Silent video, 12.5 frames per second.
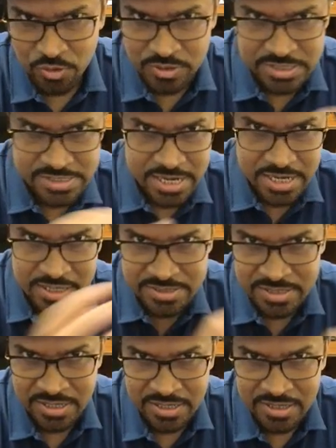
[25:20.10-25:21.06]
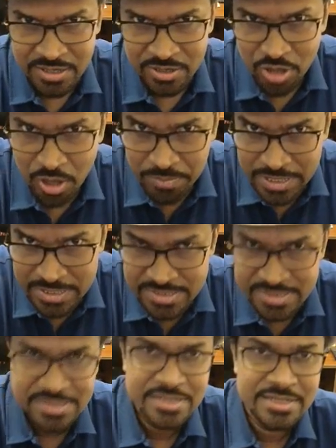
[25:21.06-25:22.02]
data is a
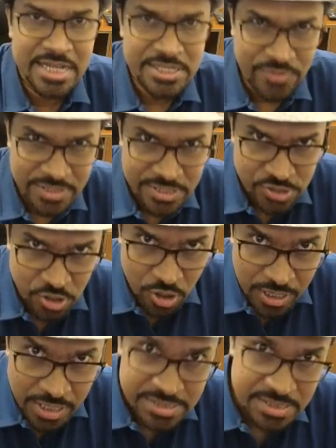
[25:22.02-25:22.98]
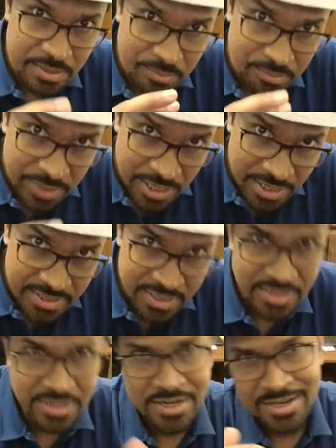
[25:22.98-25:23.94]
complex. That's why these are called as
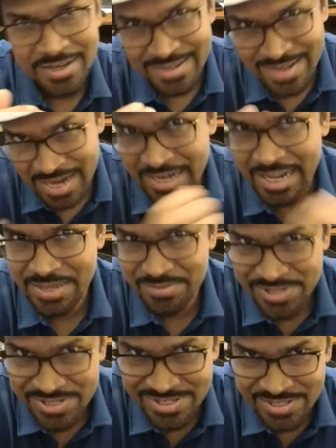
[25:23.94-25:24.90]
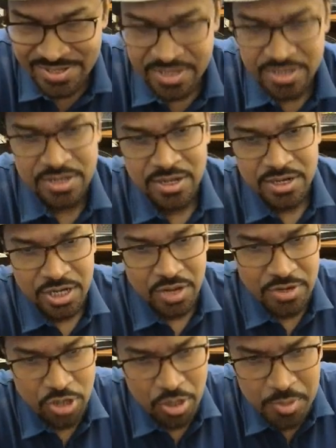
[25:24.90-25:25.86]
built-in data types. Now, when
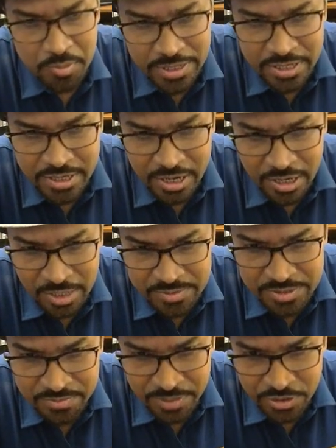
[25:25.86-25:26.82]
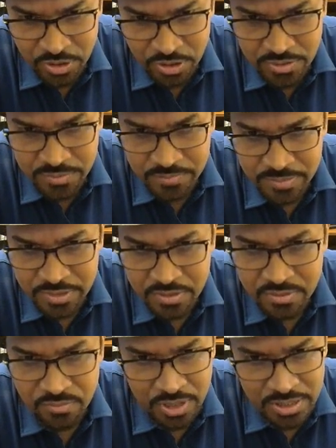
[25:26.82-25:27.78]
you talk about built-in data types in Python,
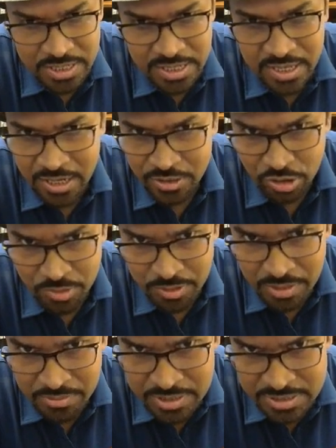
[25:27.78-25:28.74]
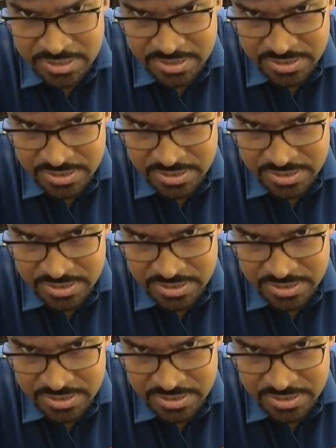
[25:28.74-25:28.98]
what are they? I talked about numbers,